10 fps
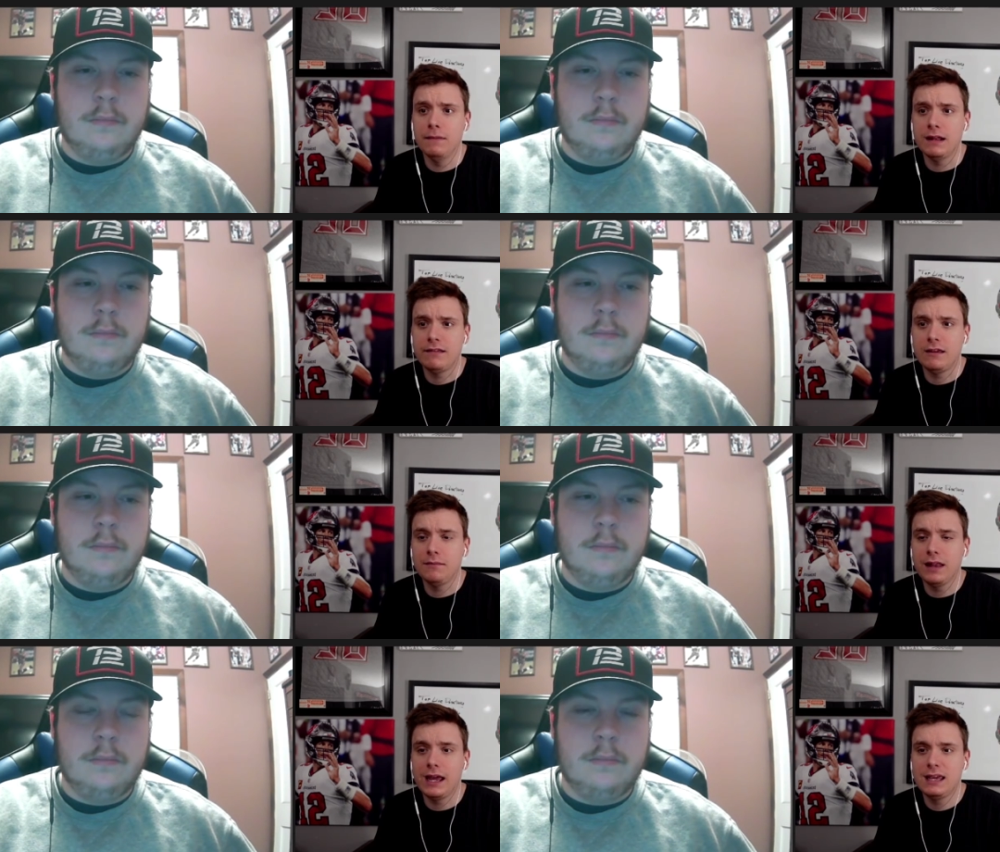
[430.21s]
Speaker 1: It
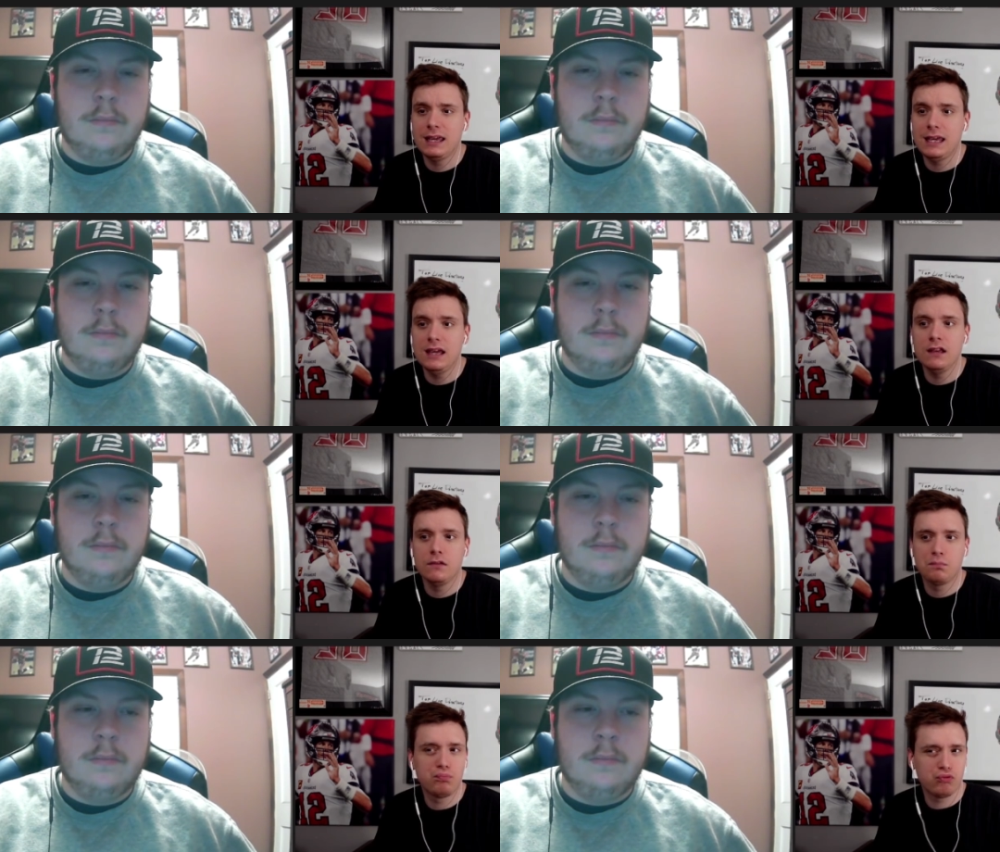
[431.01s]
seemed like he
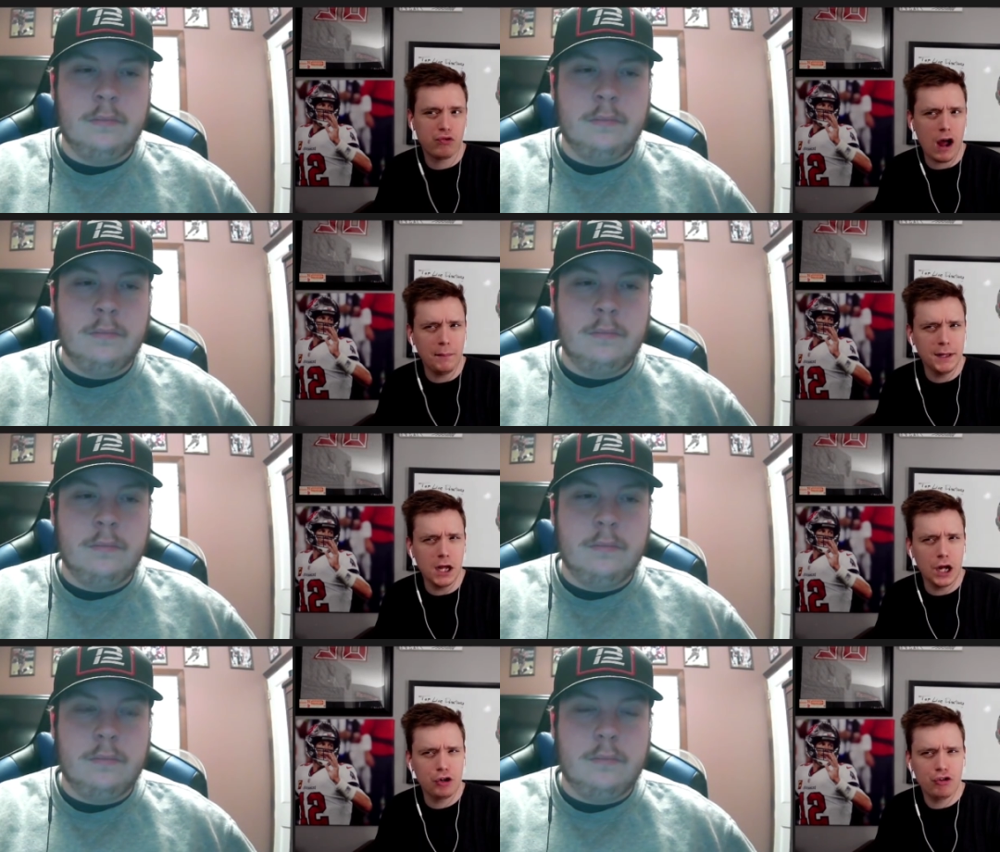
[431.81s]
is
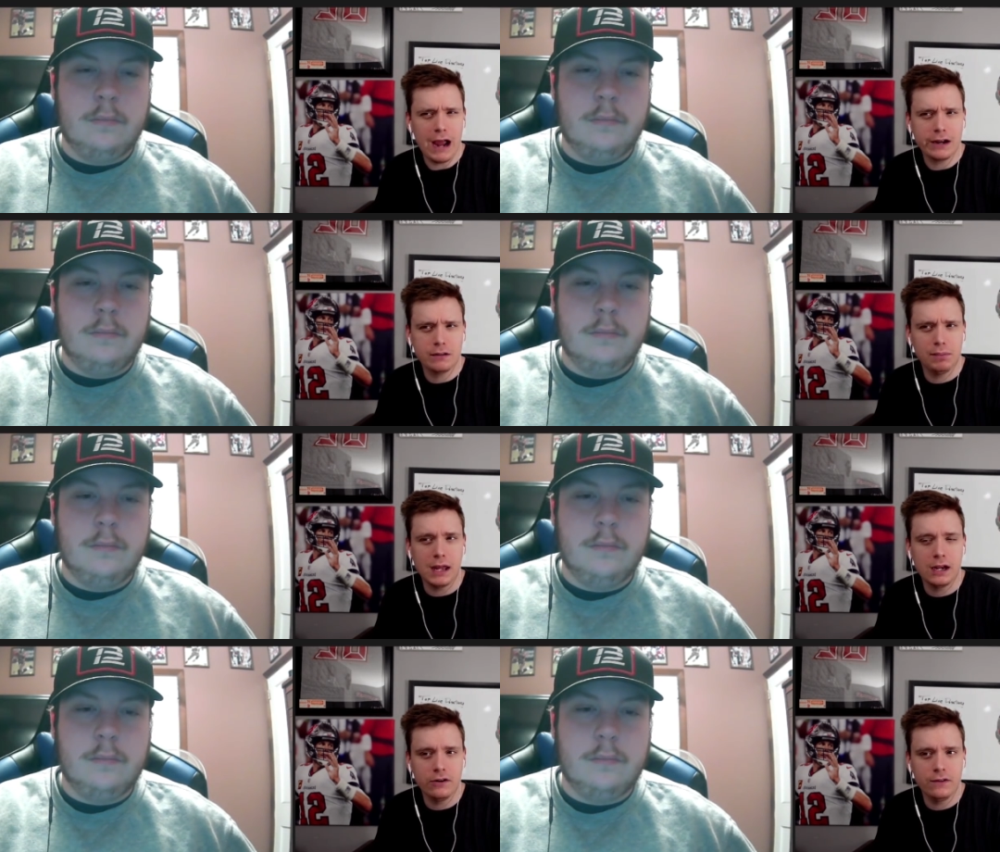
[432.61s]
probably on track to
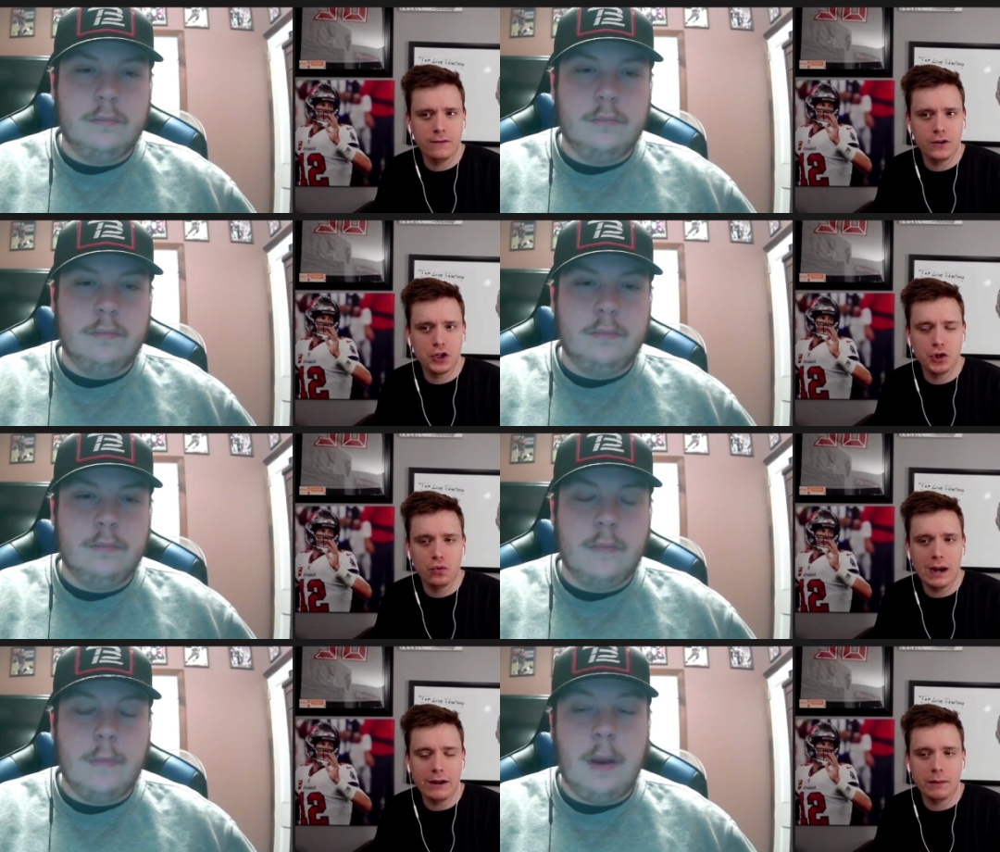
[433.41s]
play here in the
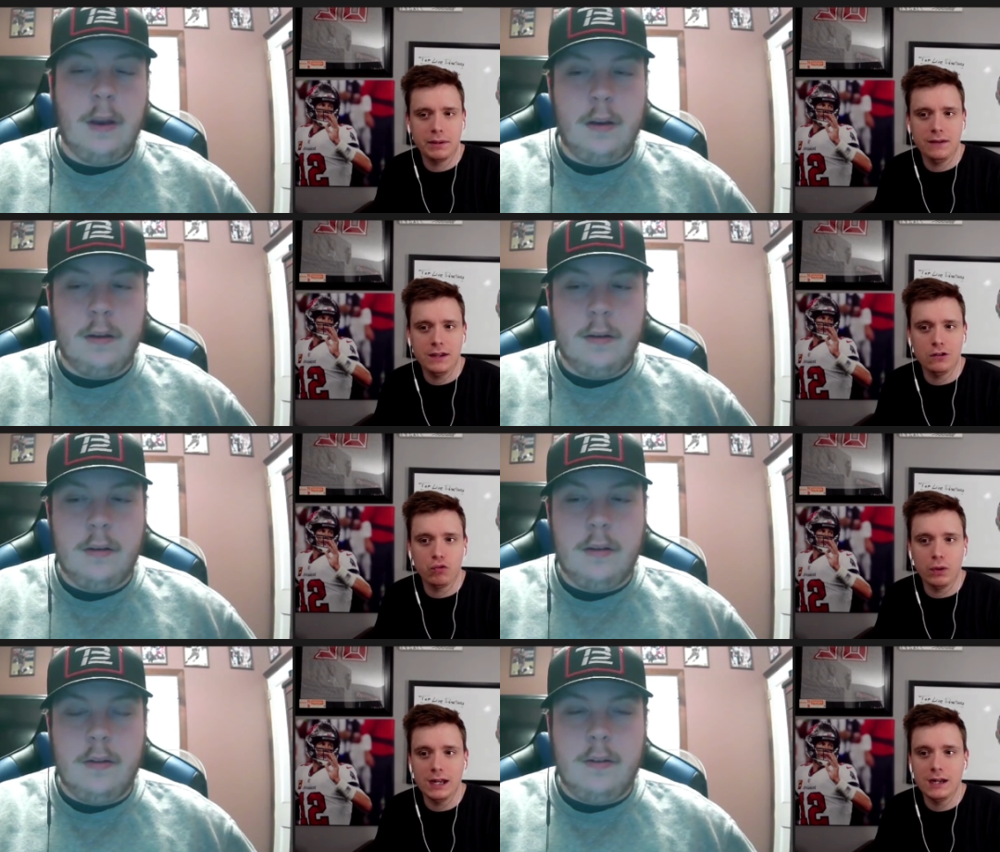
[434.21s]
divisional round. I believe he
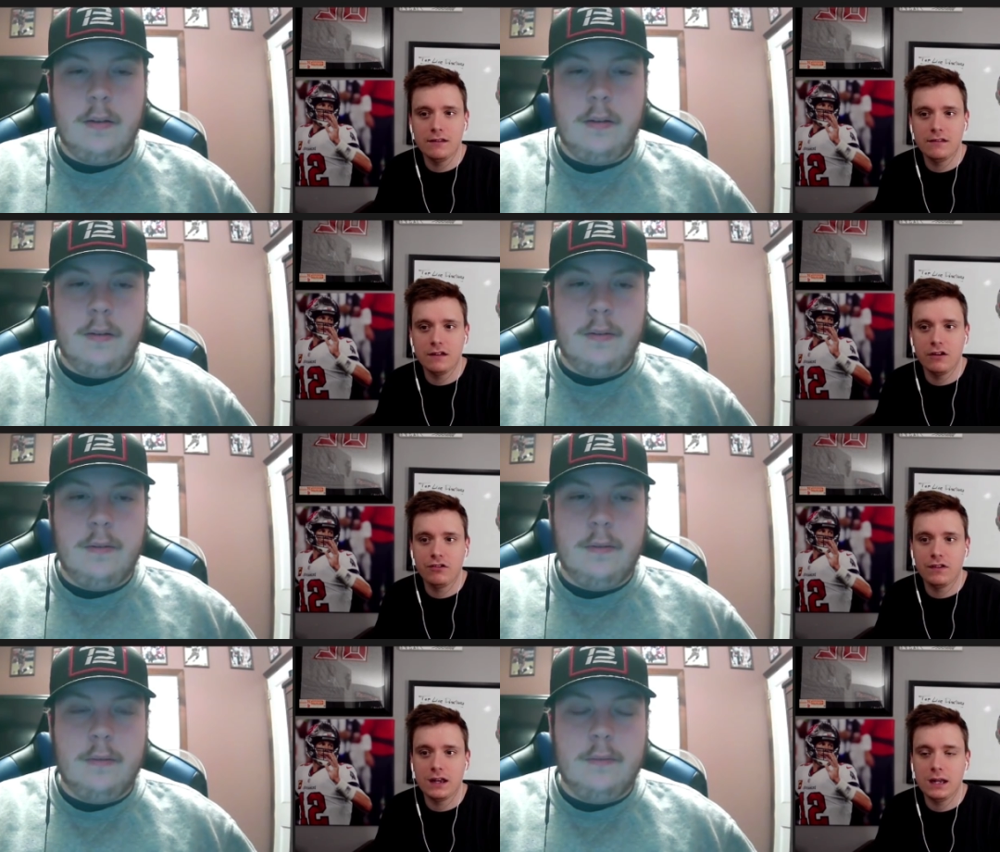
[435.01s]
tweeted as
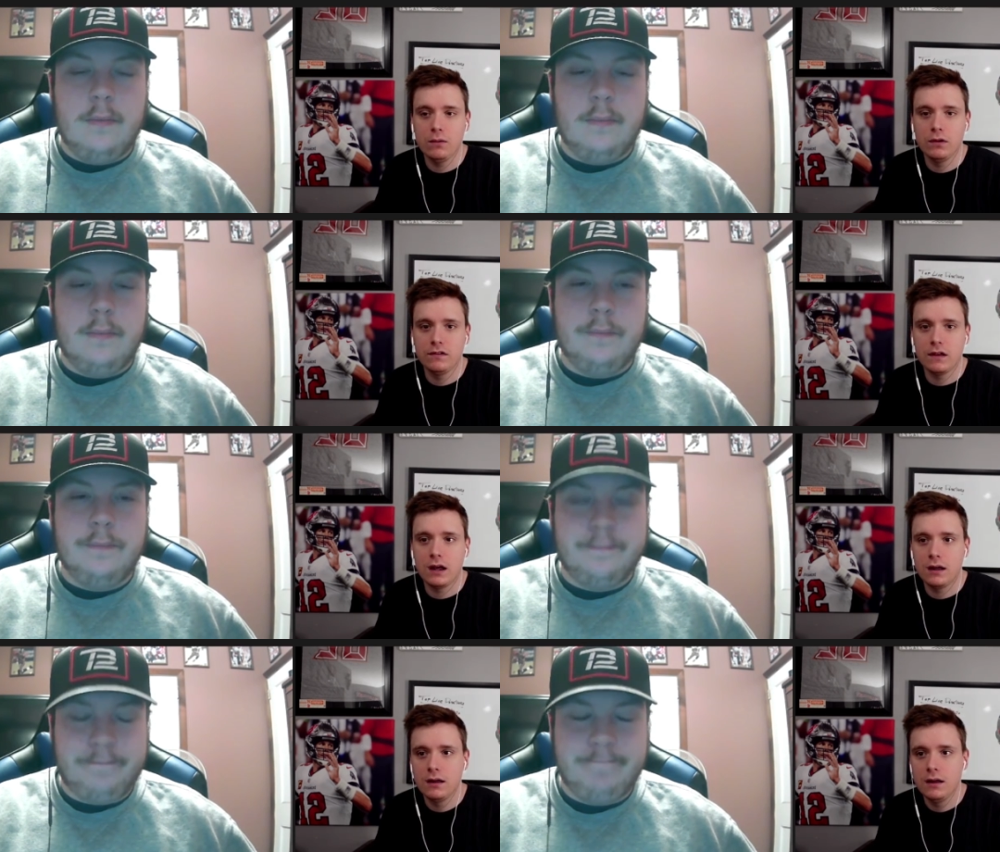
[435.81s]
such that he was